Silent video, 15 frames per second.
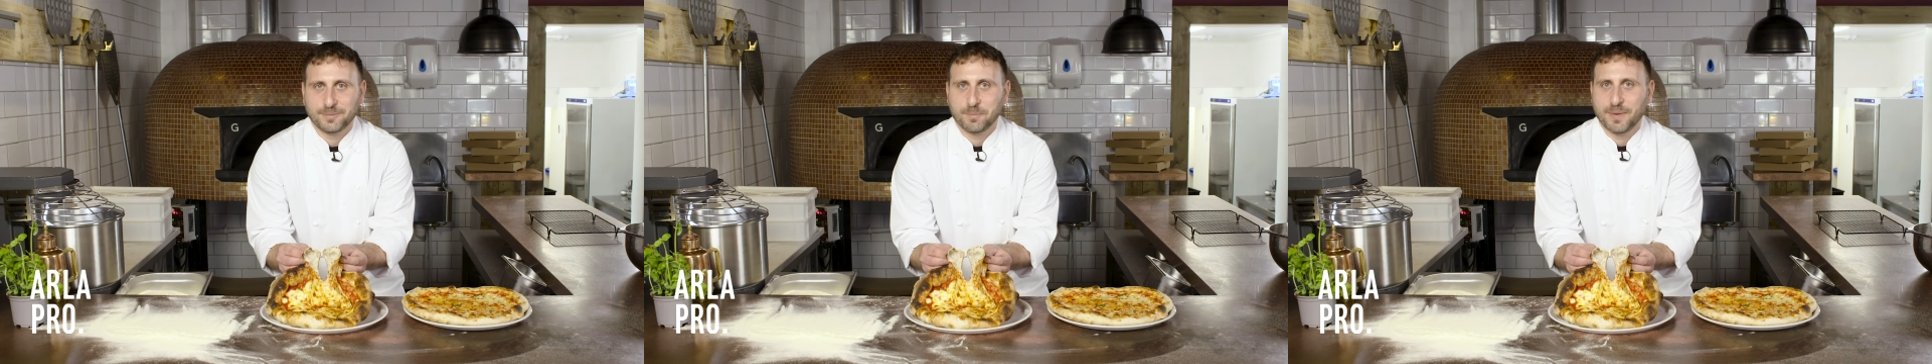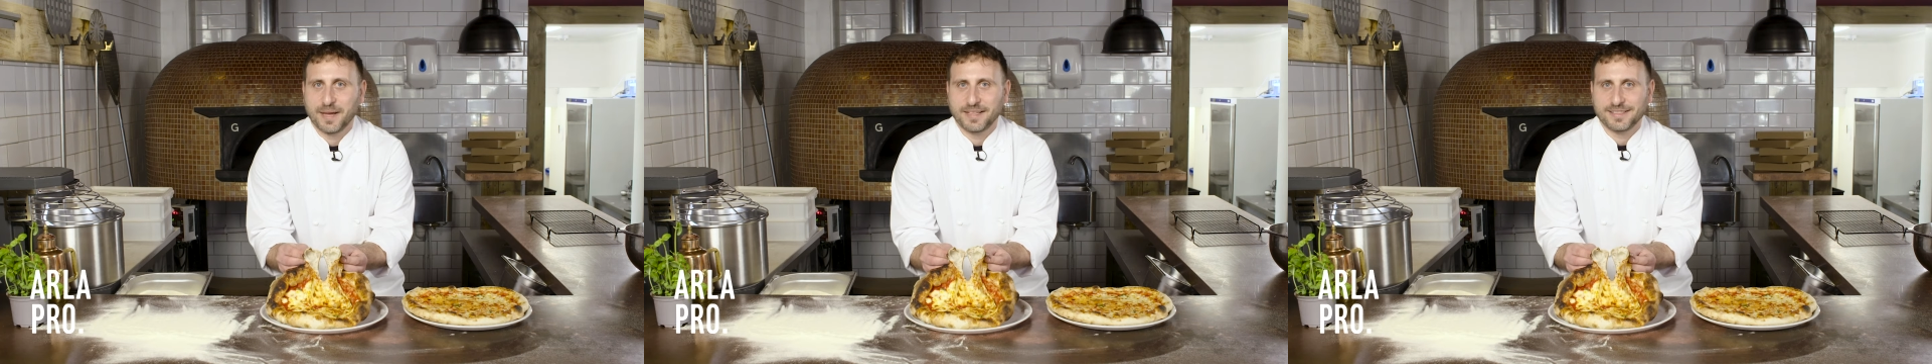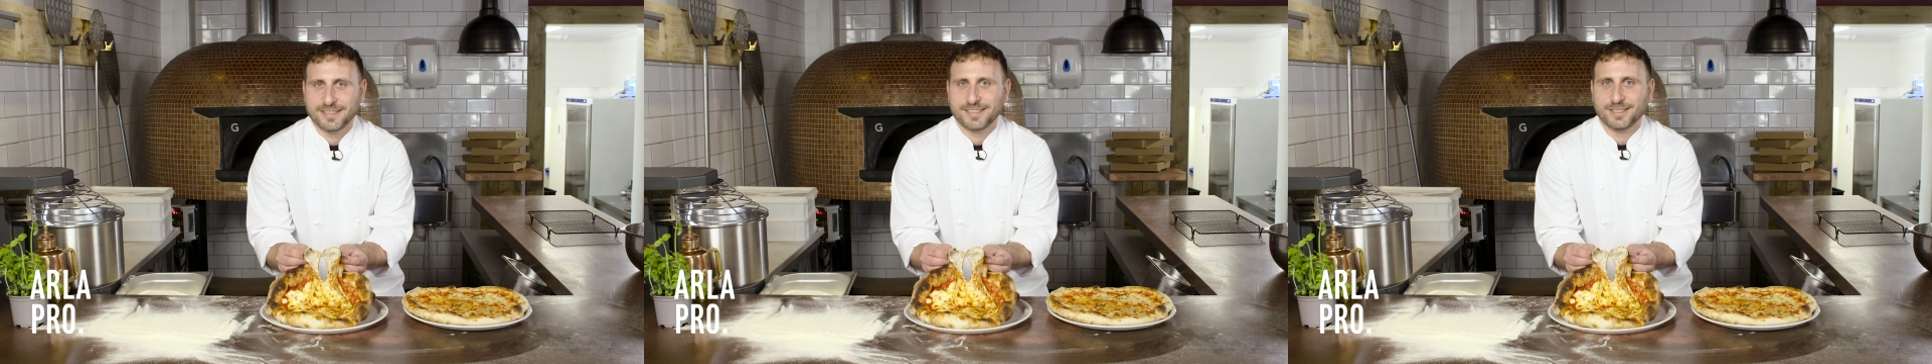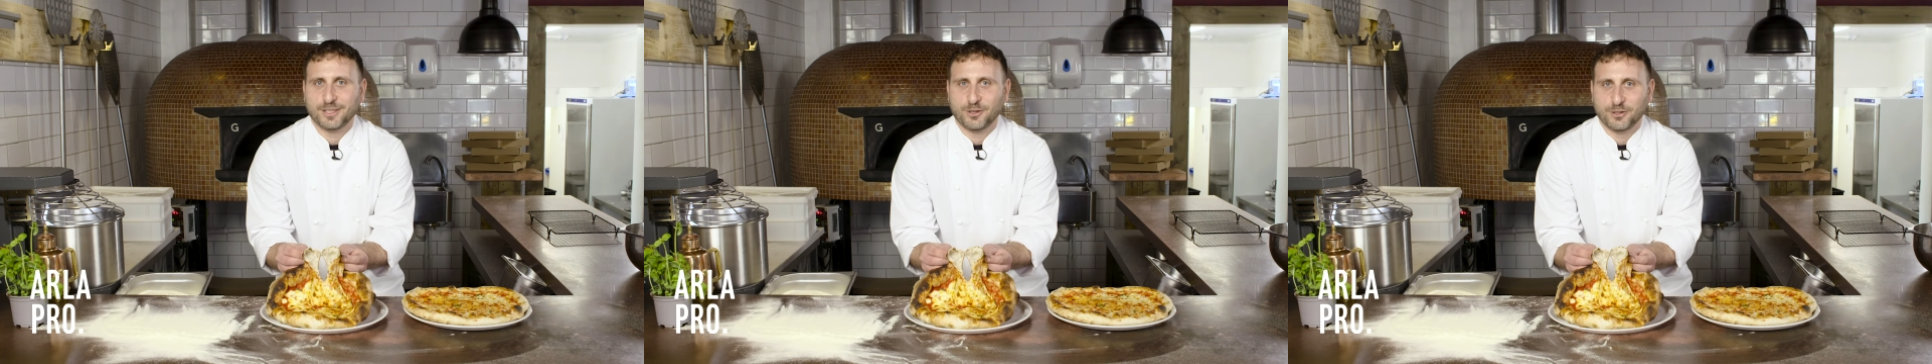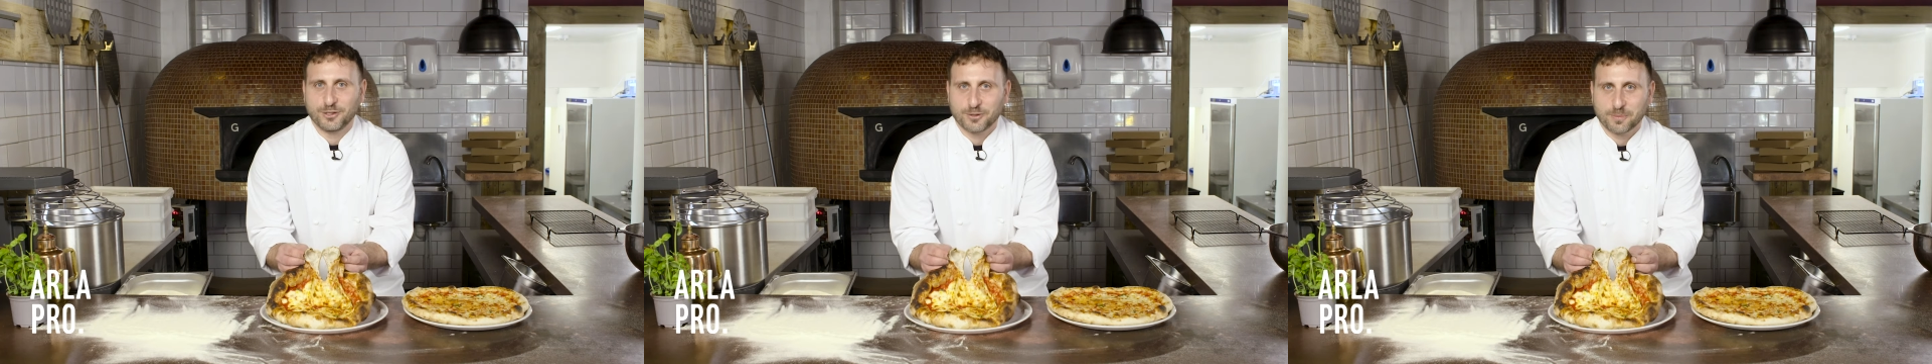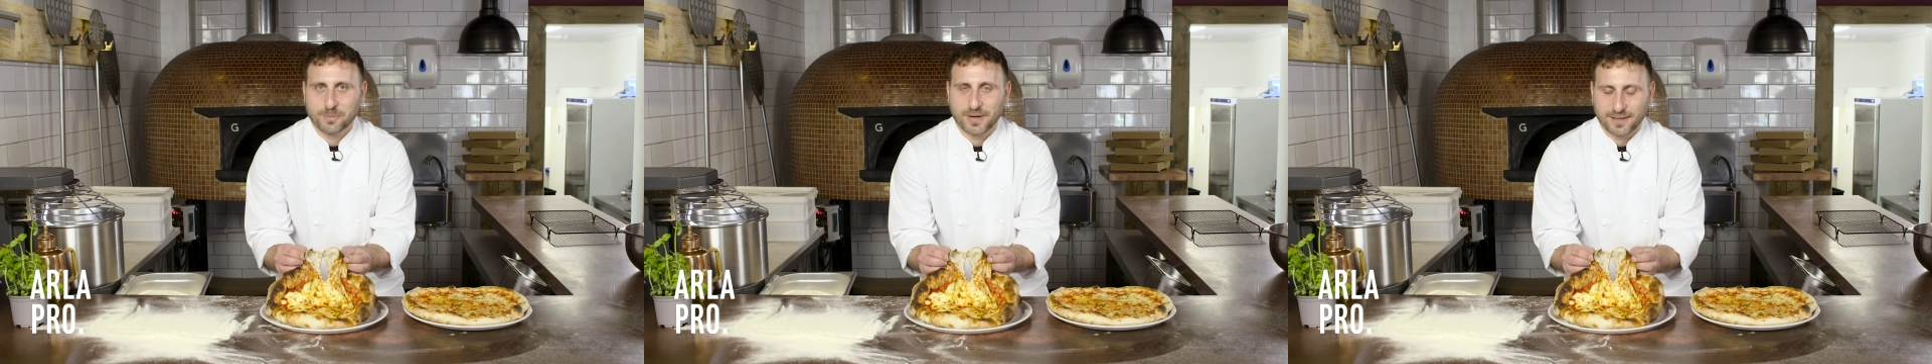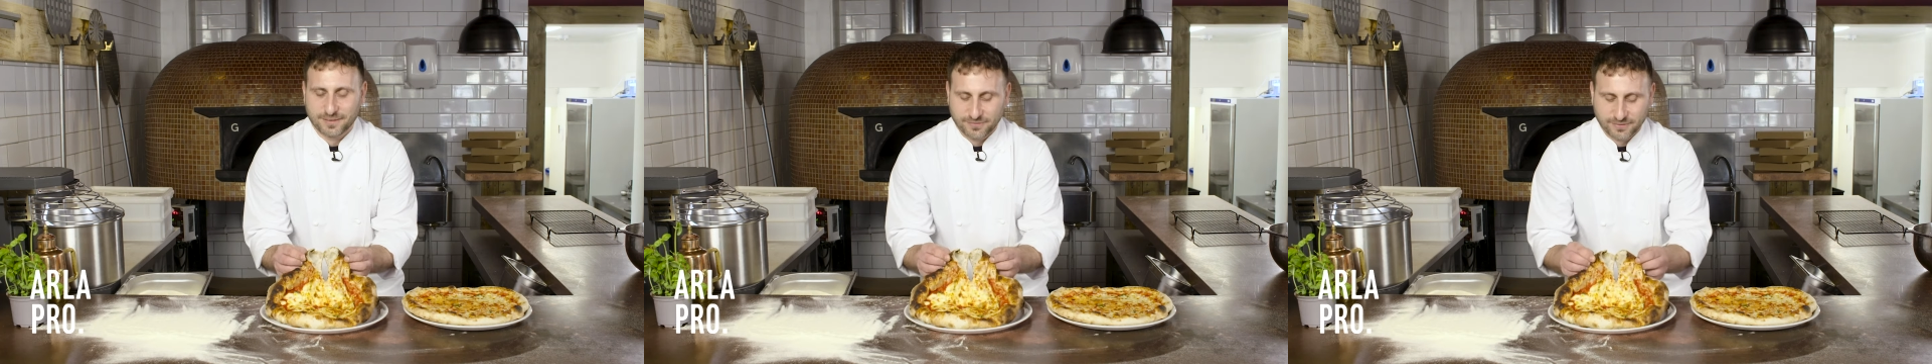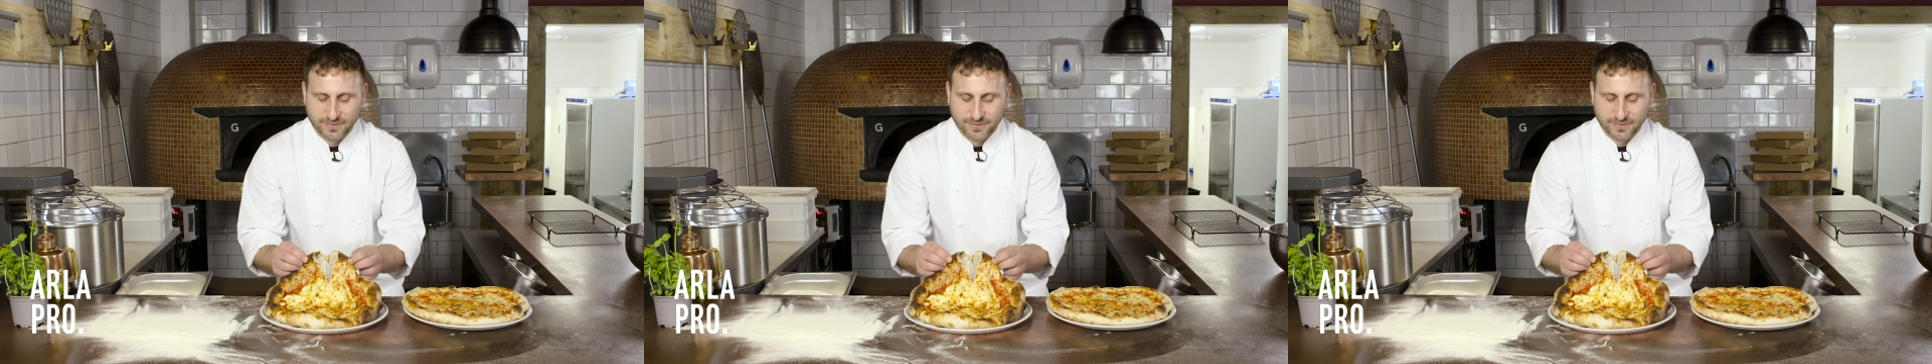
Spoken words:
melts on your mouth.